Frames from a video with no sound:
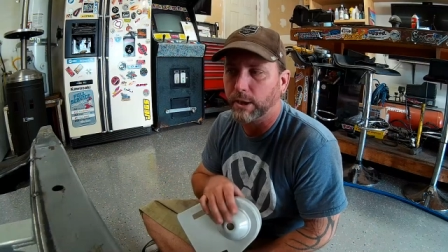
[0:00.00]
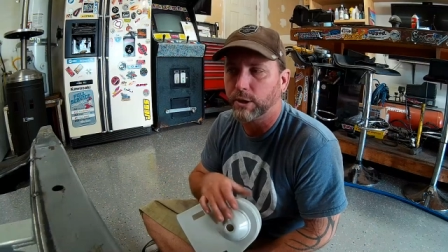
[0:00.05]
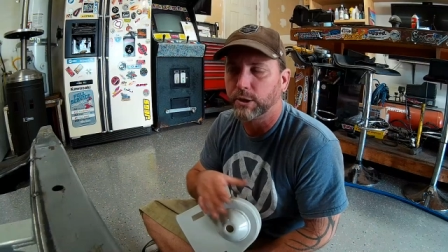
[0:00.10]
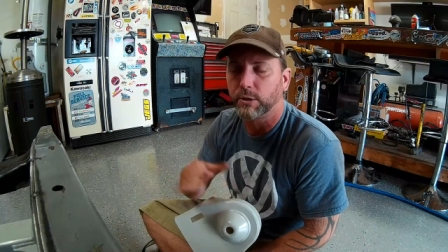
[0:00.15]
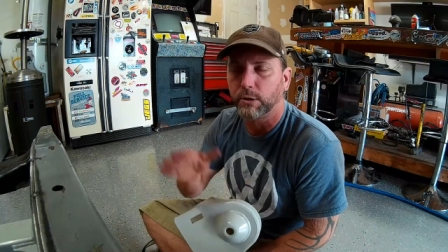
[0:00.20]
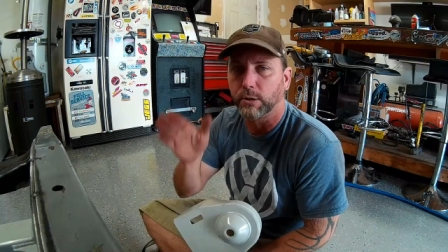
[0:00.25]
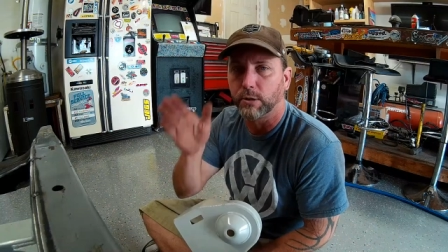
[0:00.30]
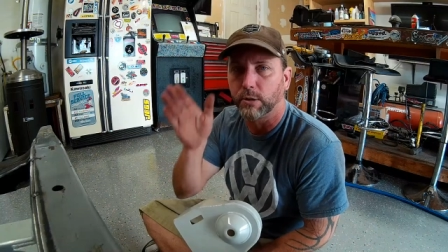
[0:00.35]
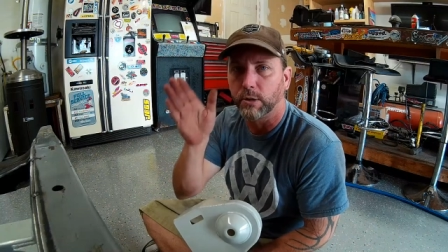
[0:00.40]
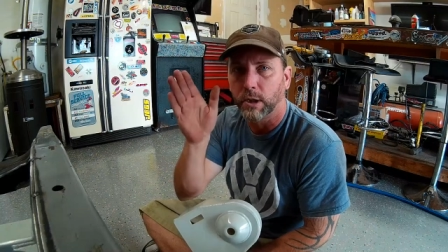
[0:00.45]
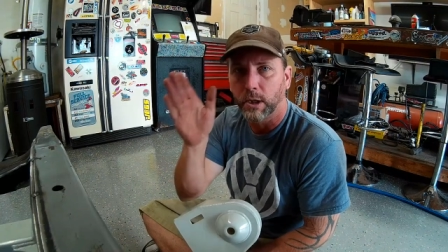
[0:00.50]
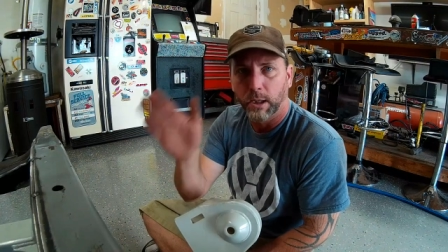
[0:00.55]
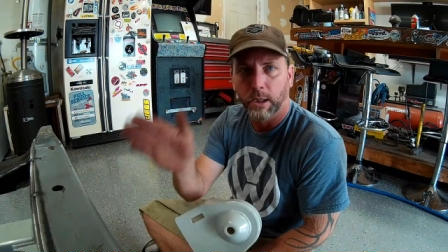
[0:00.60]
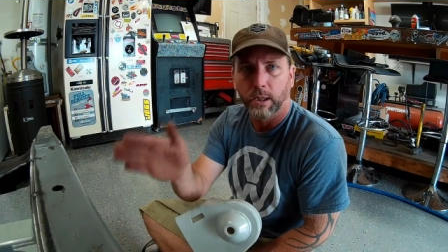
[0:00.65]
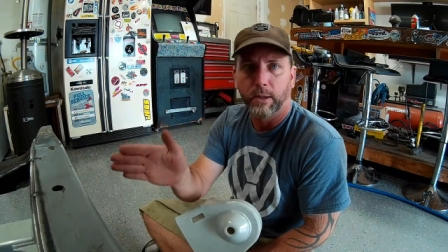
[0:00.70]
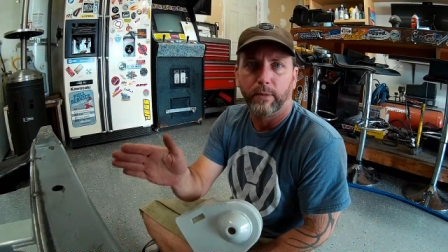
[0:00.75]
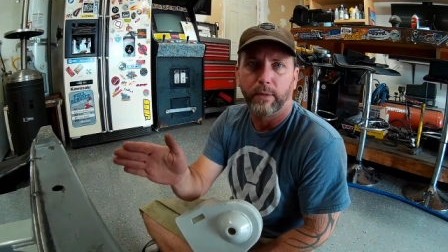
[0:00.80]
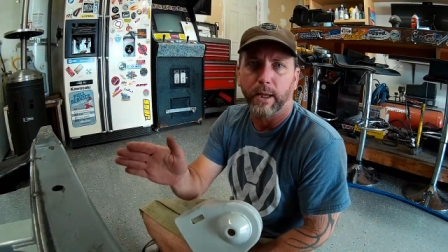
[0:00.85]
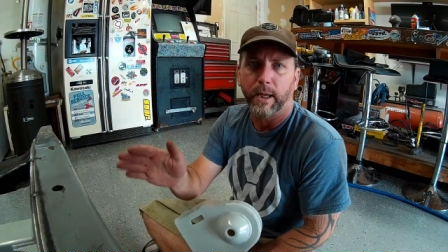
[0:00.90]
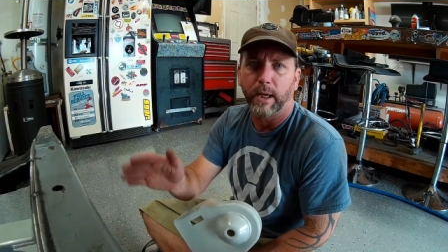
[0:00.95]
sure
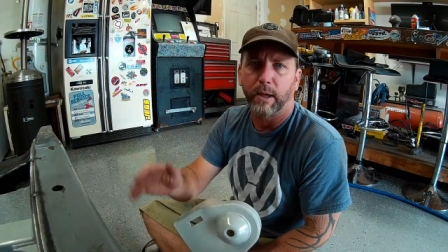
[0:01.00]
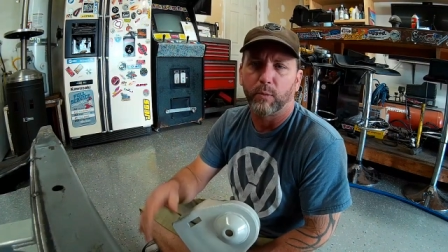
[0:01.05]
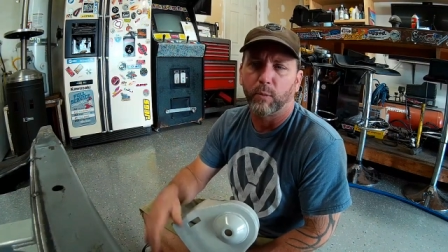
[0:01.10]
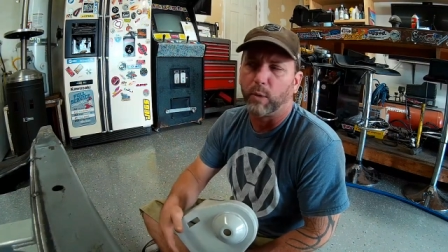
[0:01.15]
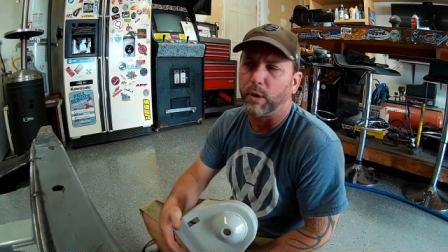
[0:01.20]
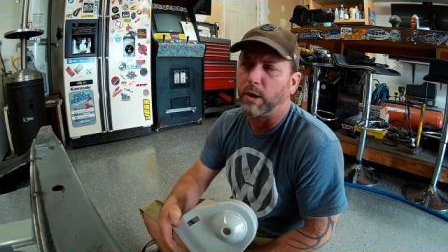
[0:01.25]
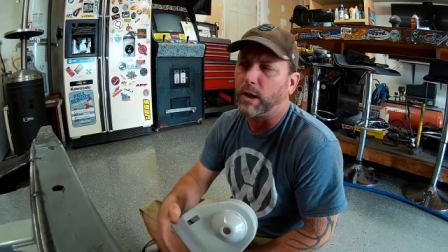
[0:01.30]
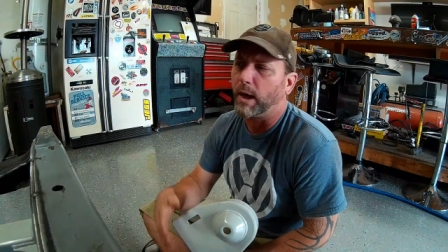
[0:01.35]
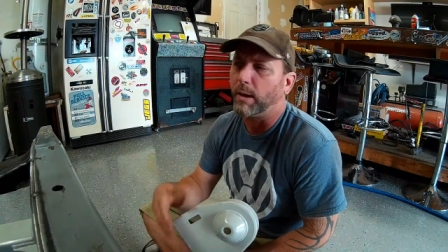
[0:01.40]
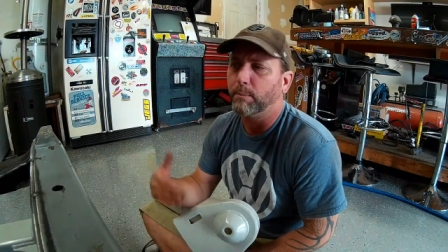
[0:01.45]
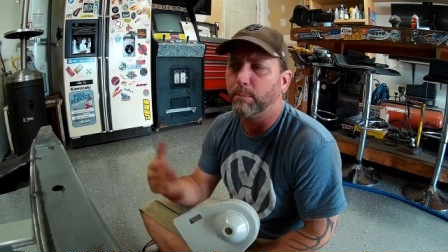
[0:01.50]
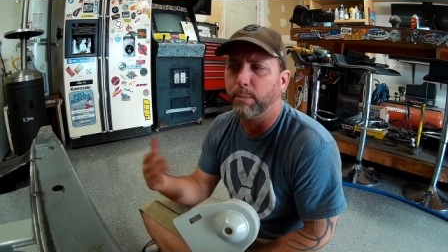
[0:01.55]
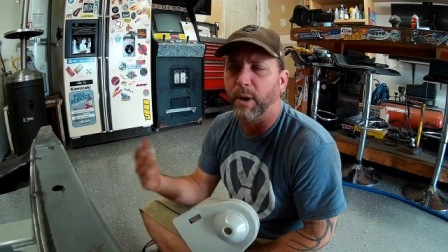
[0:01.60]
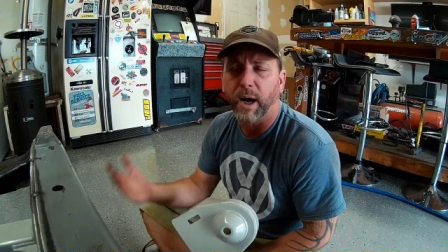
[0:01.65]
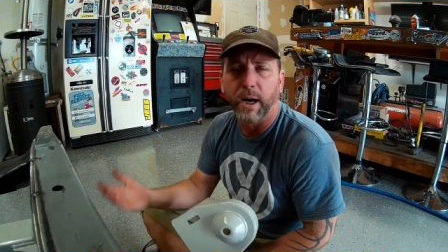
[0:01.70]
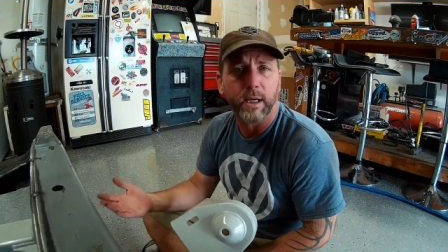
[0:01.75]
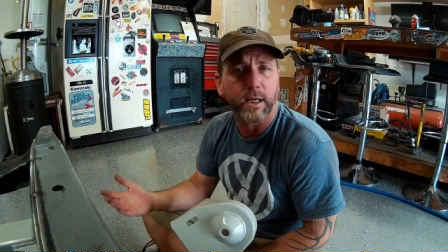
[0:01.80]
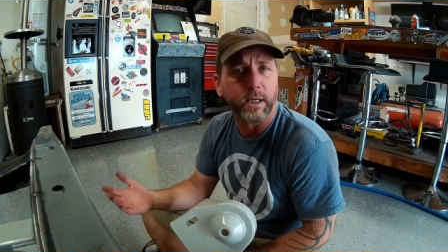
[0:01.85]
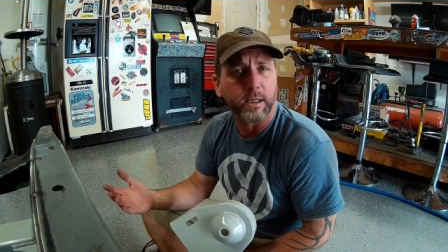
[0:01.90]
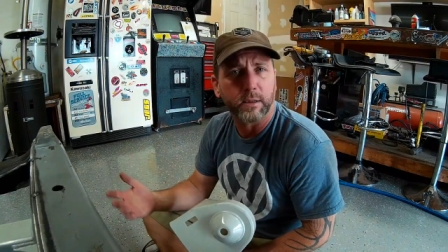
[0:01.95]
that we're not
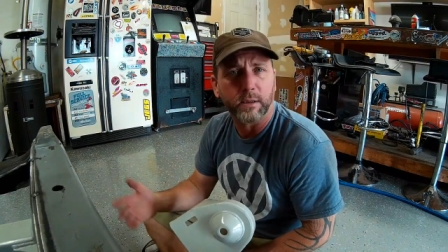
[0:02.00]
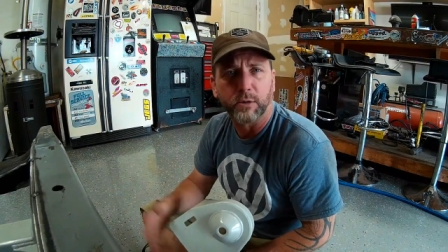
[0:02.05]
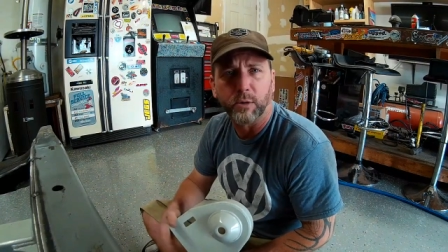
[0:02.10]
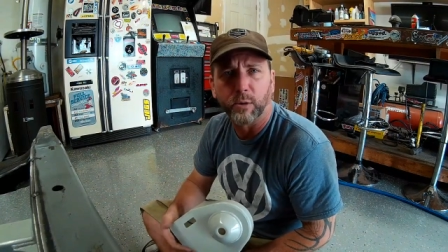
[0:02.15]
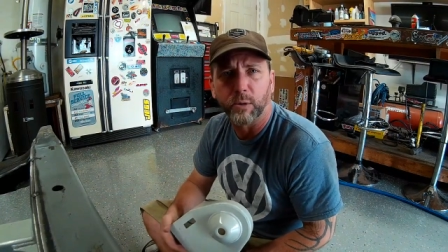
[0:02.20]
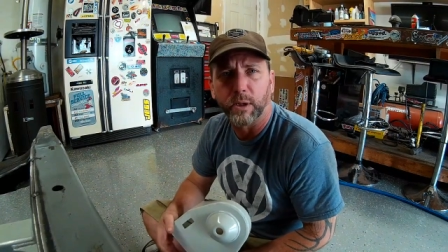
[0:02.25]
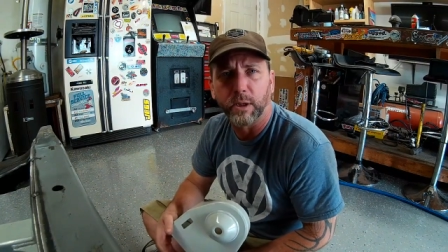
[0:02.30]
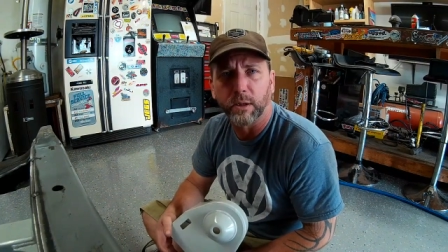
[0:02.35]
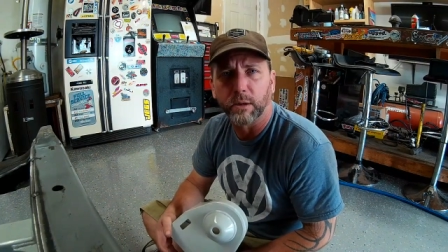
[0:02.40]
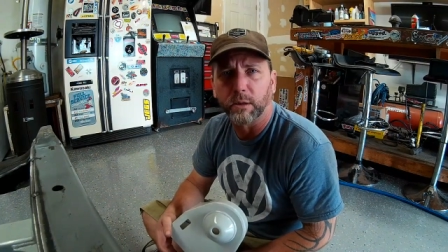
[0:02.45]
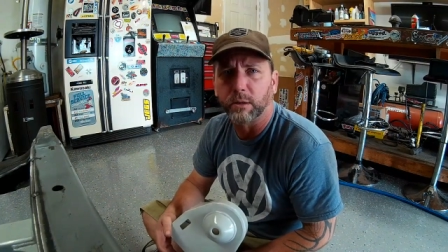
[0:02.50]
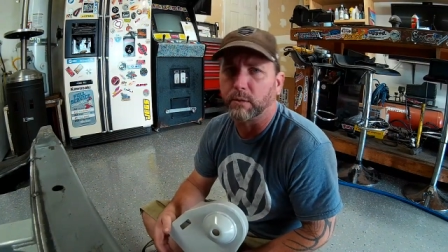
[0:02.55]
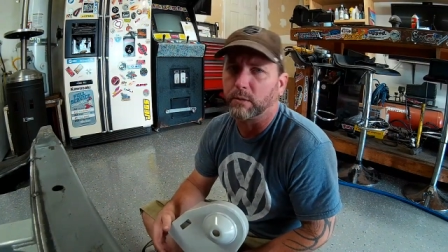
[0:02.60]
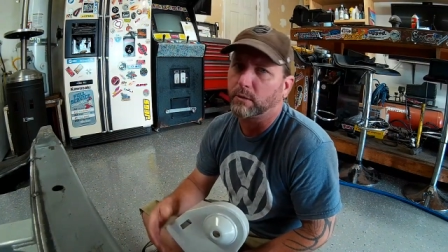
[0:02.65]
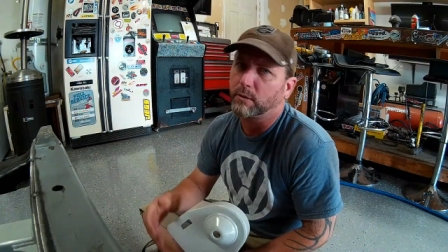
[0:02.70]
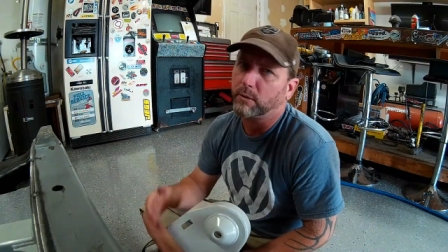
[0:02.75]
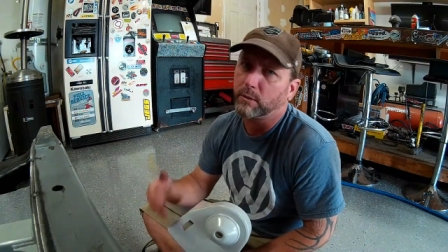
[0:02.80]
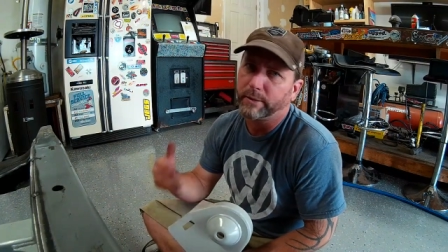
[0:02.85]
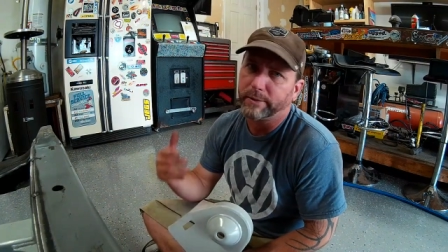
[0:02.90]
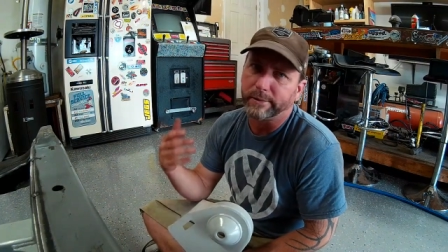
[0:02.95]
binding the coil or the
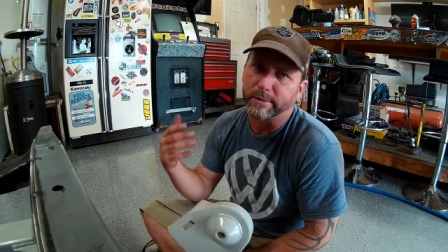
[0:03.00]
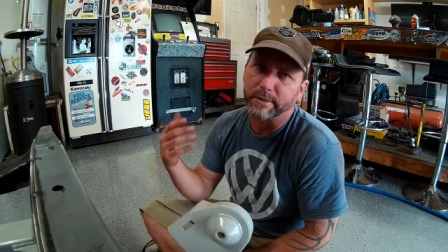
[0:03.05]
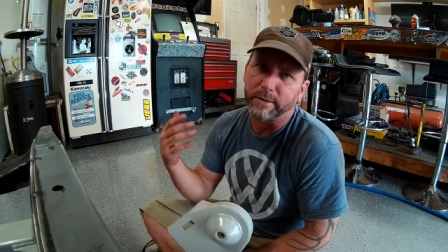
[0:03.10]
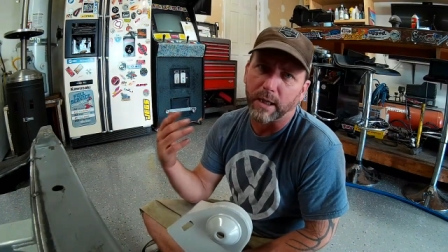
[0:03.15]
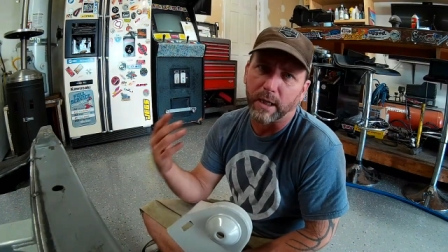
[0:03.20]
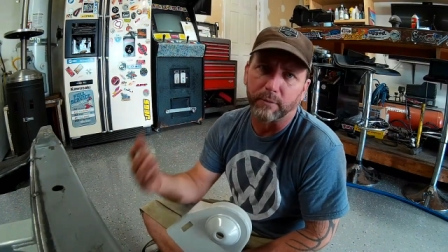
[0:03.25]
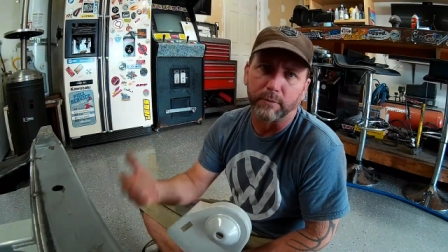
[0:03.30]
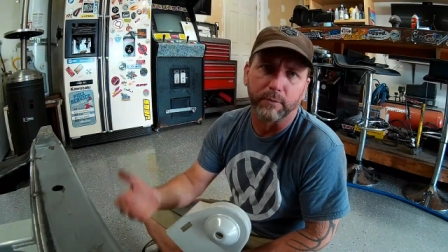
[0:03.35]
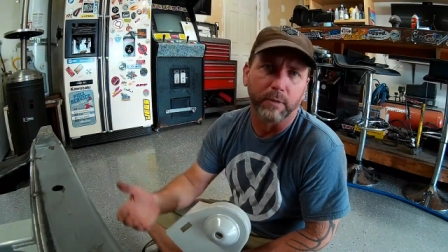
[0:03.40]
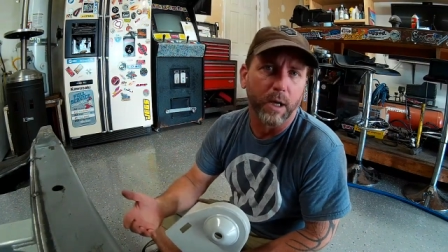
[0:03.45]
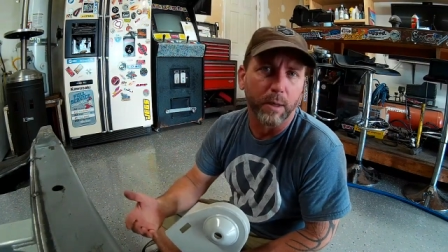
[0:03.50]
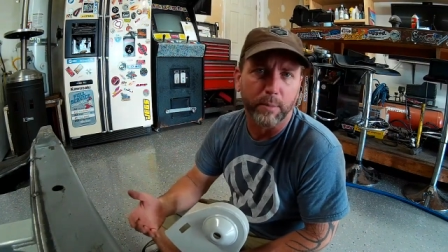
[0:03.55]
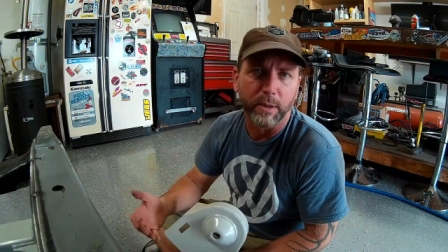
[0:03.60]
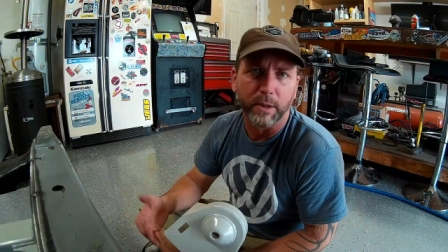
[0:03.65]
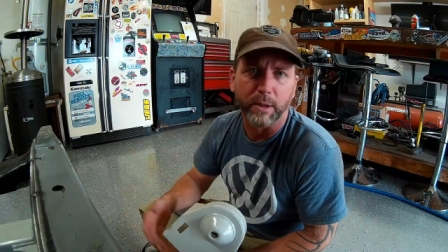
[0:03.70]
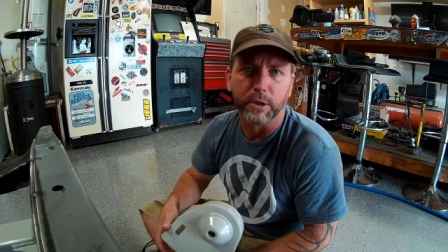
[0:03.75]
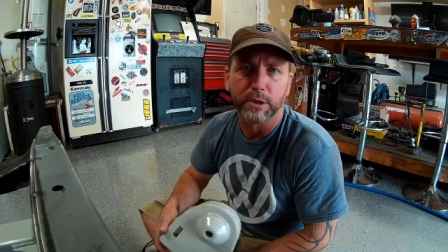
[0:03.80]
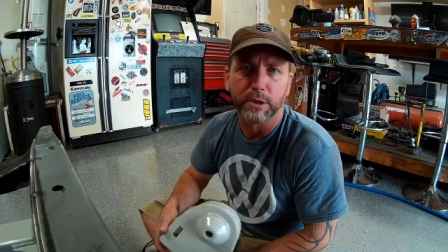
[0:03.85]
coil is not rubbing the